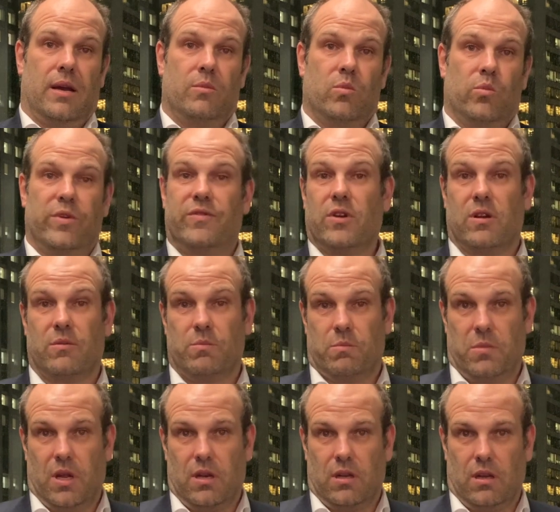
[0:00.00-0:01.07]
We've got
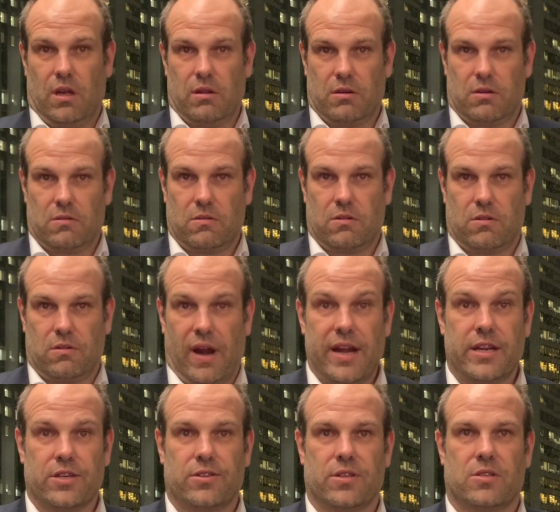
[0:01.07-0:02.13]
a great
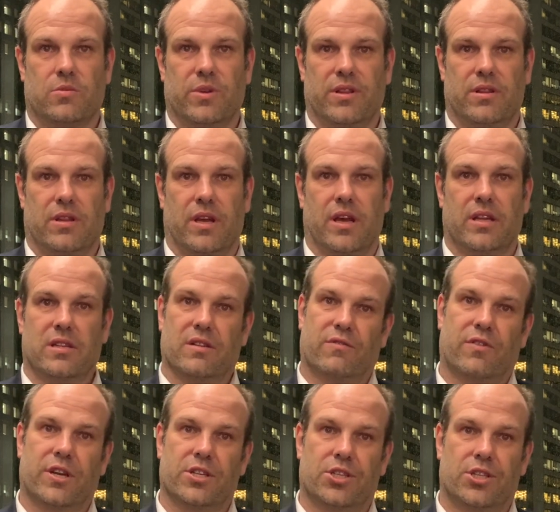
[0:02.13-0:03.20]
interest with the
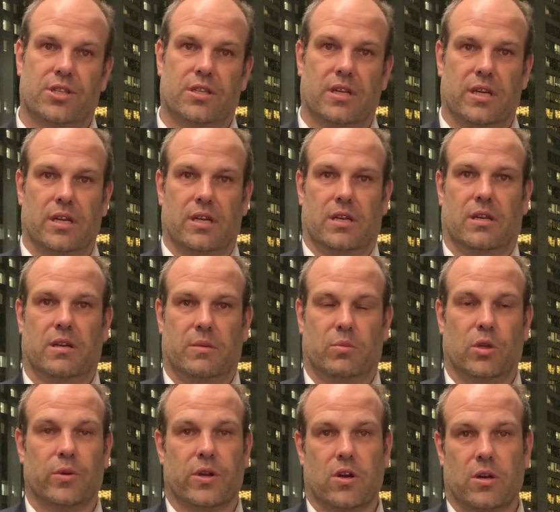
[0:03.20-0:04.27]
French
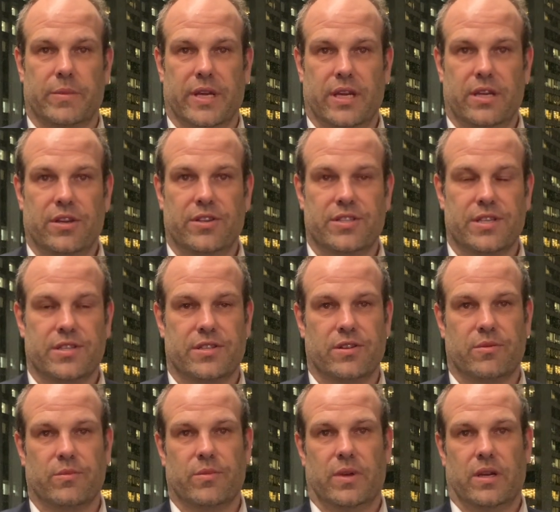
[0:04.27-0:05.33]
blue economy
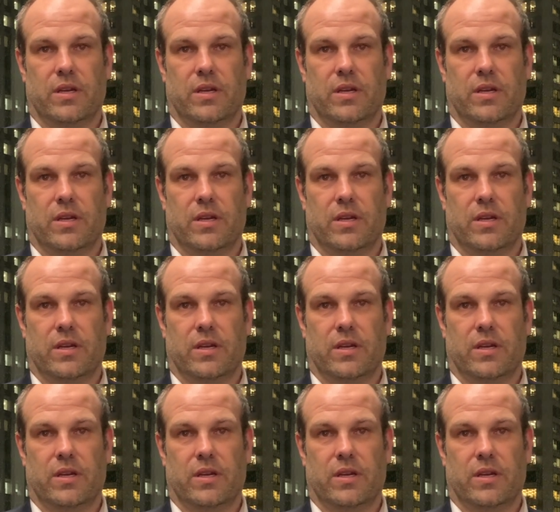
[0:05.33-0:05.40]
ecosystem.